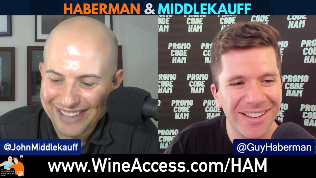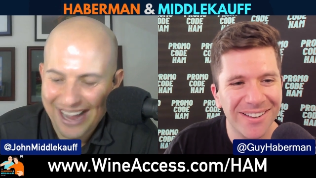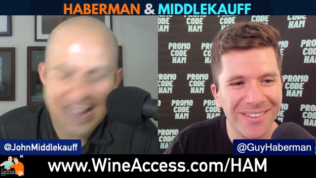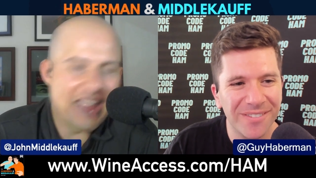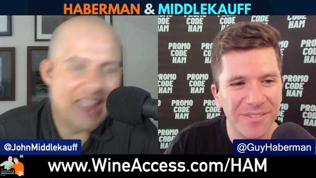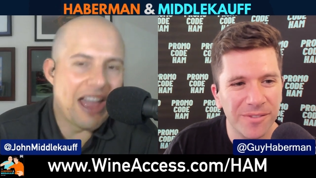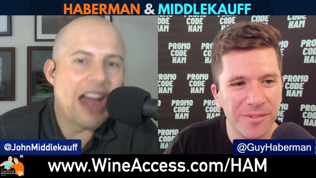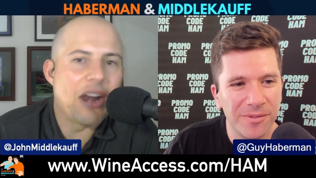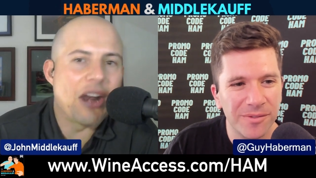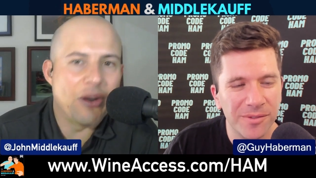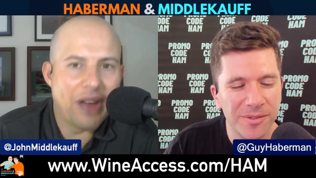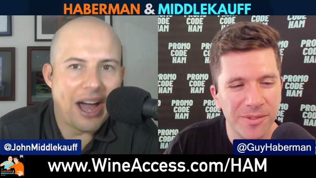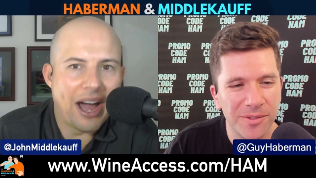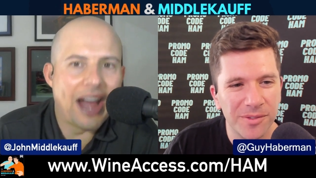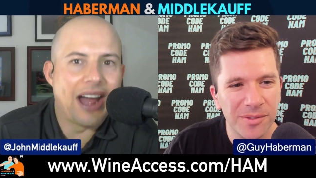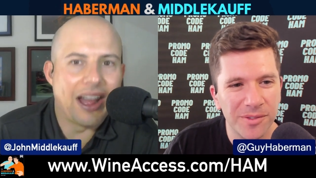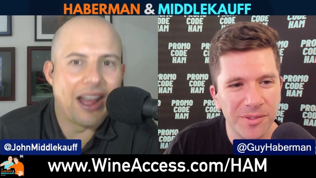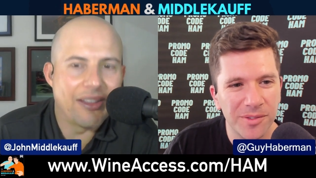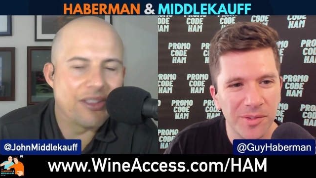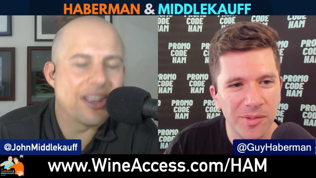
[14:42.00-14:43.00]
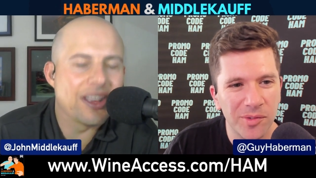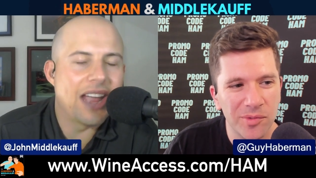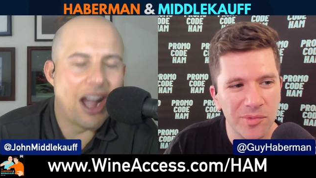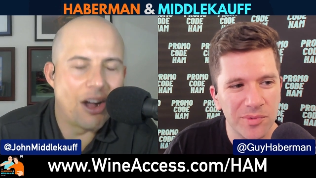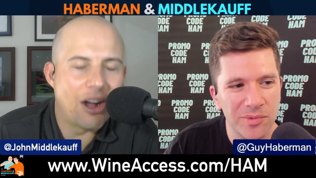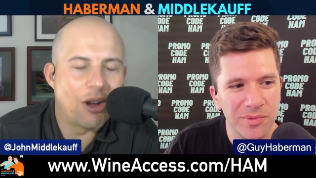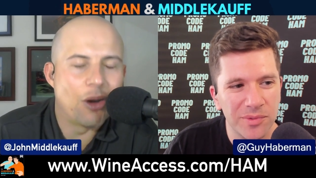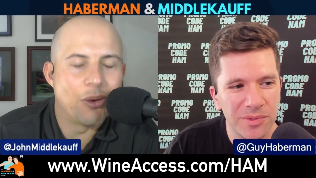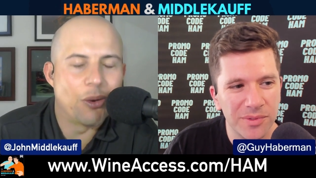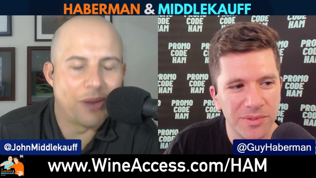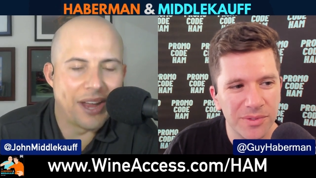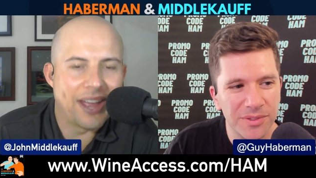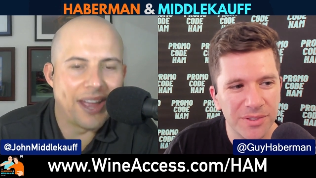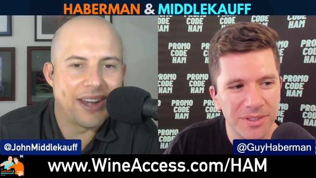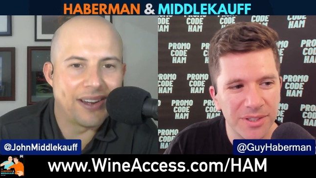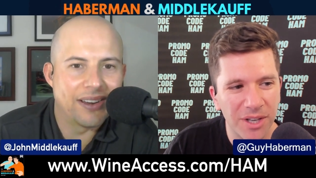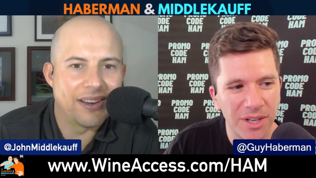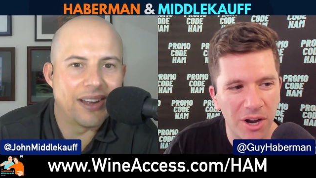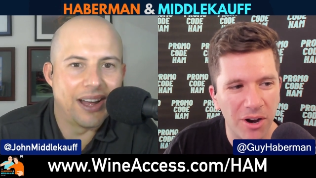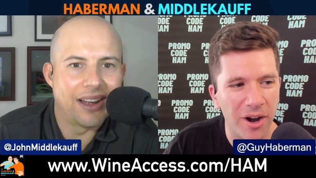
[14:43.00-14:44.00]
Speaker 1: I, I don't. I, the, I'll go with
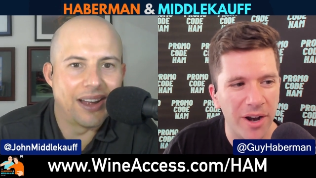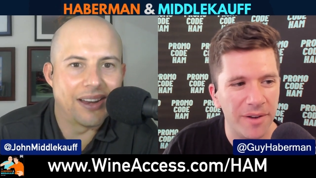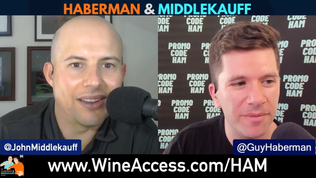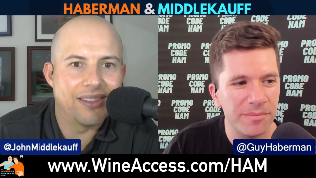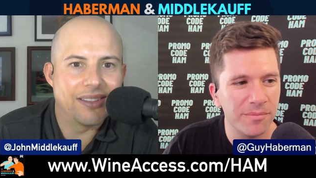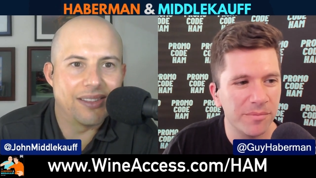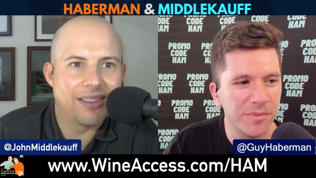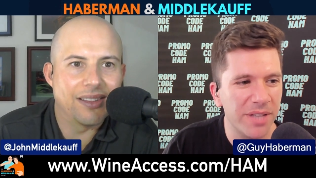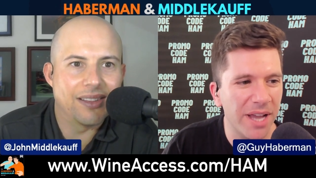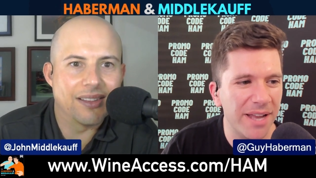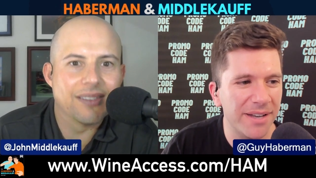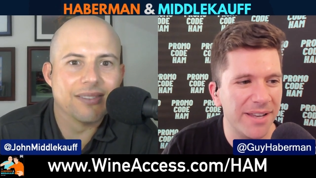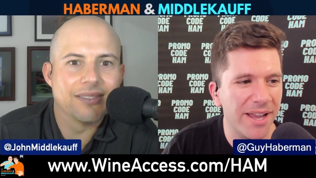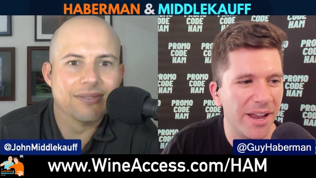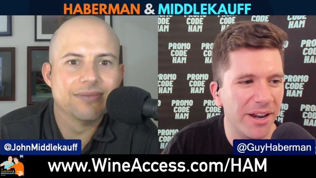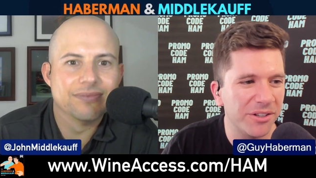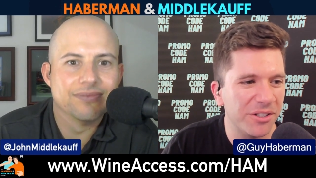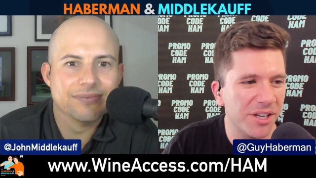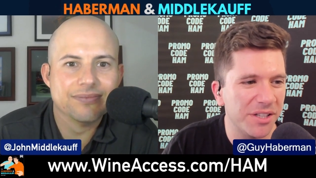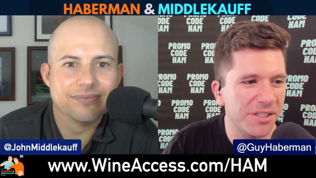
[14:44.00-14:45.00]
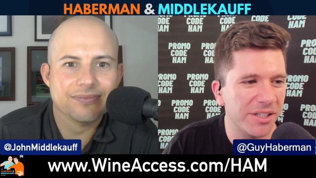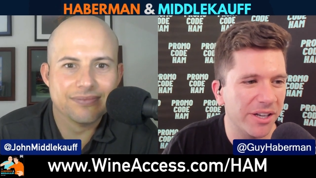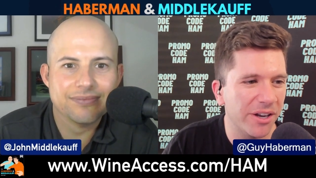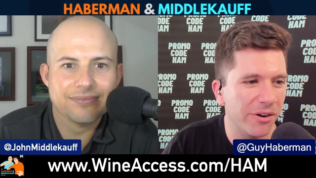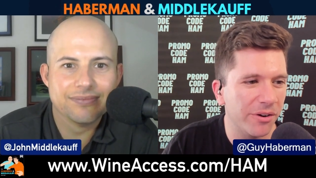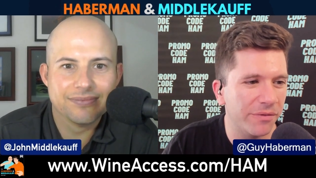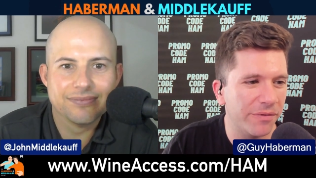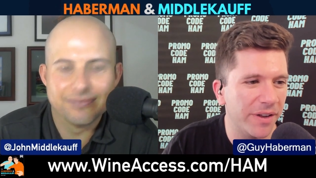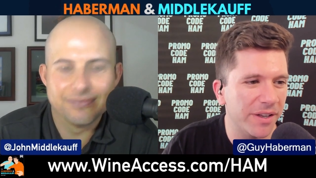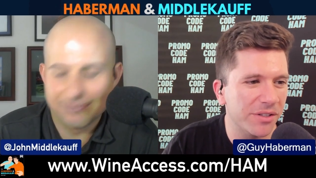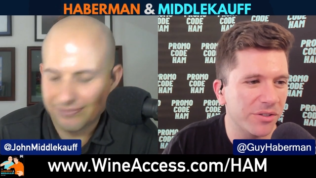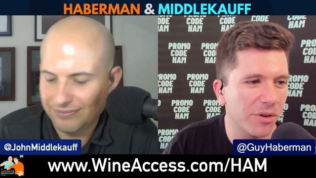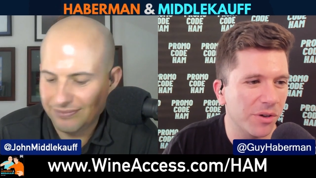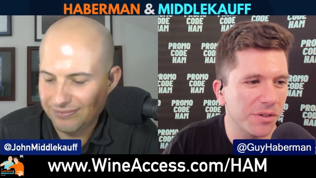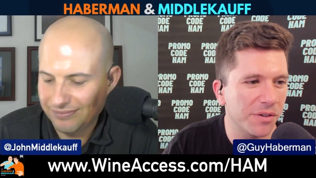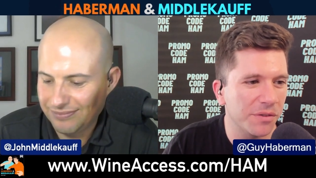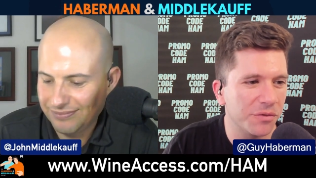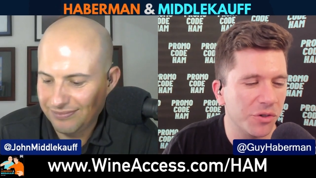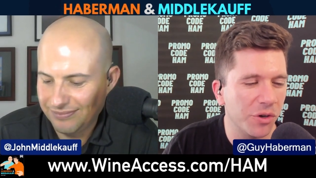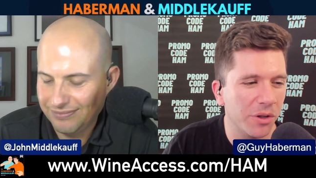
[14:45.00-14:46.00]
Gannon. All right.
Speaker 2: Todd Downing, Jason Garrett, Vance
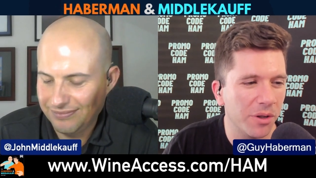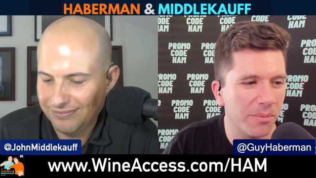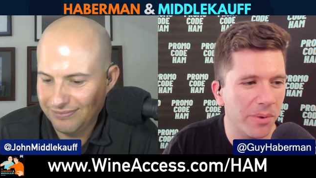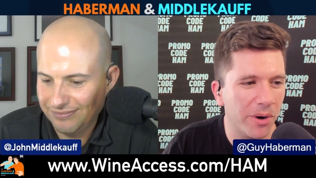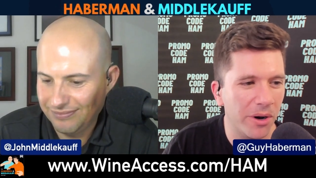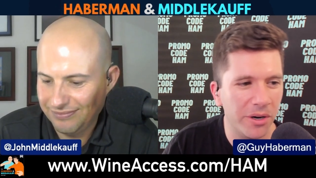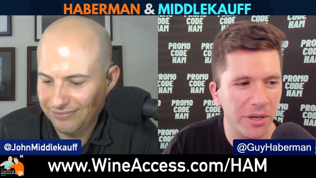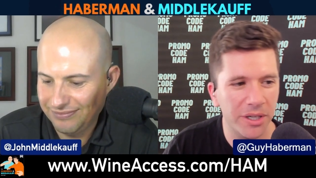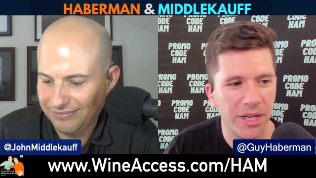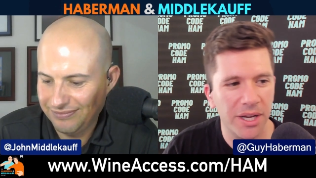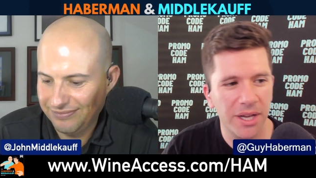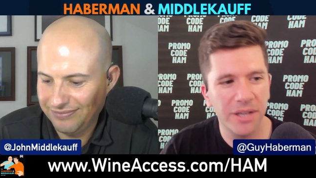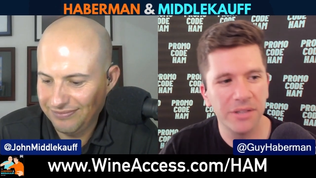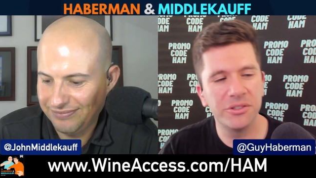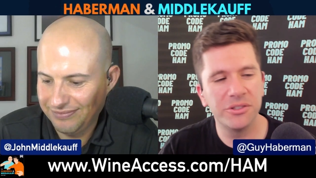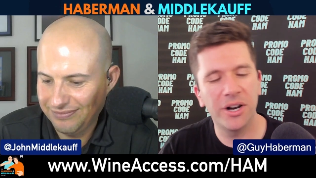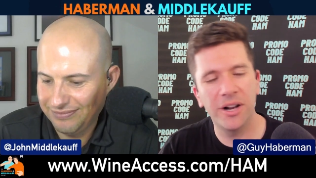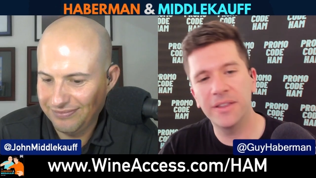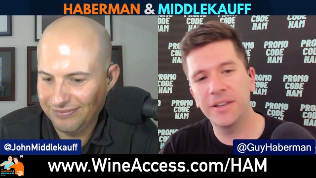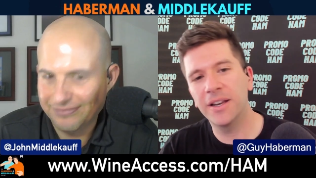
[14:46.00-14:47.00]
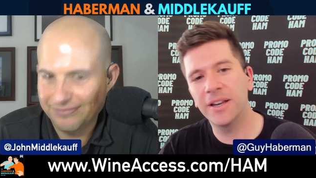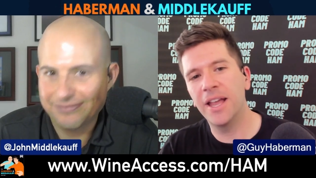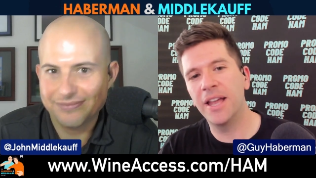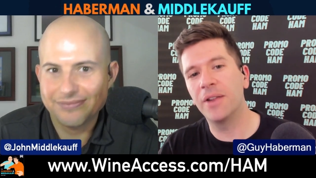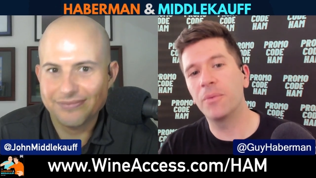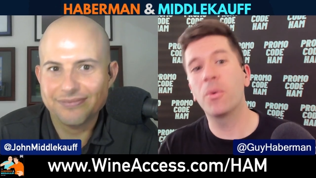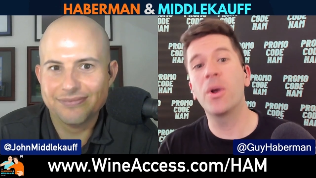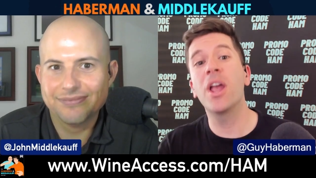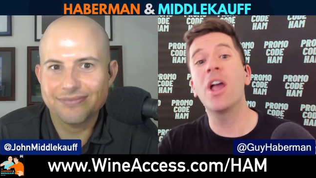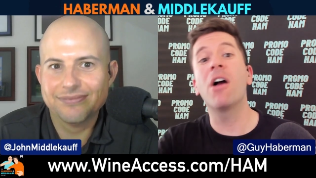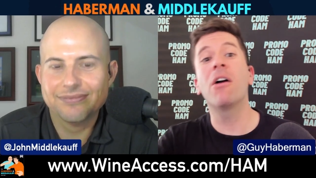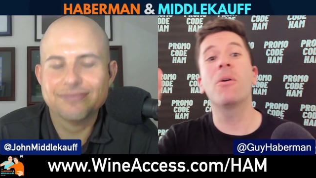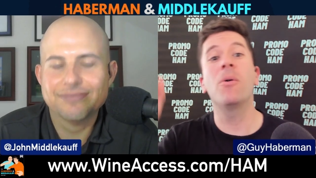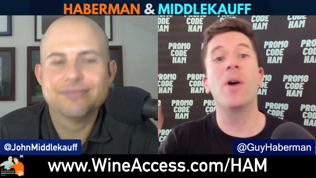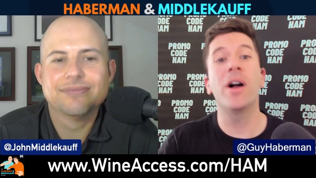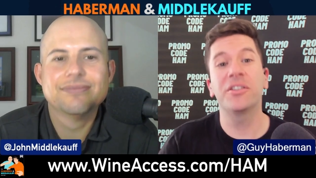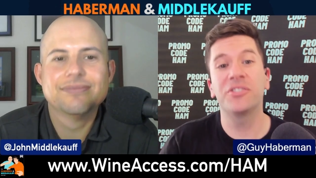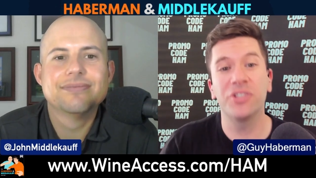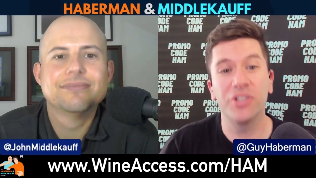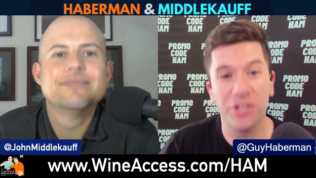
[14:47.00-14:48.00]
Joseph, Joe Lombardi, Jonathan Gannon. We are
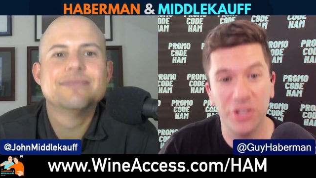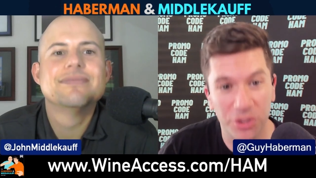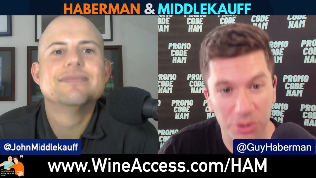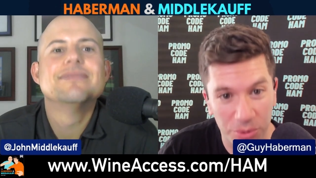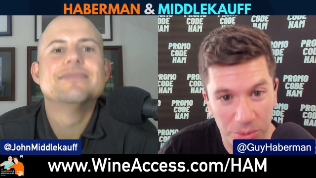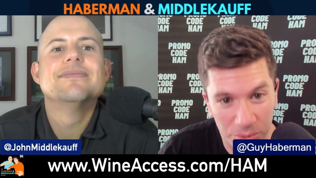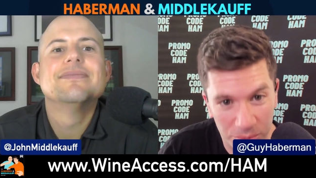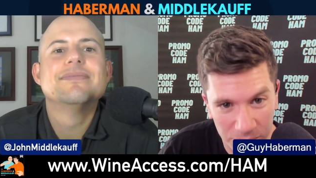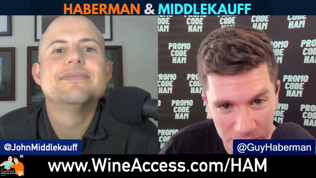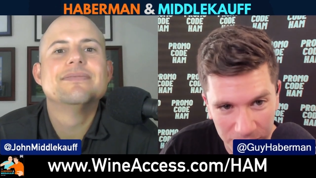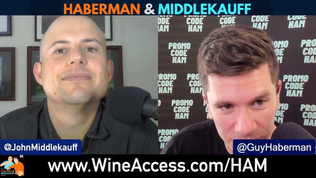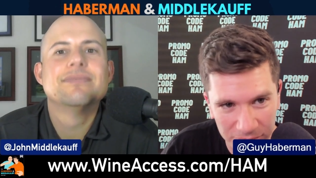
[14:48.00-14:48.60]
watching you.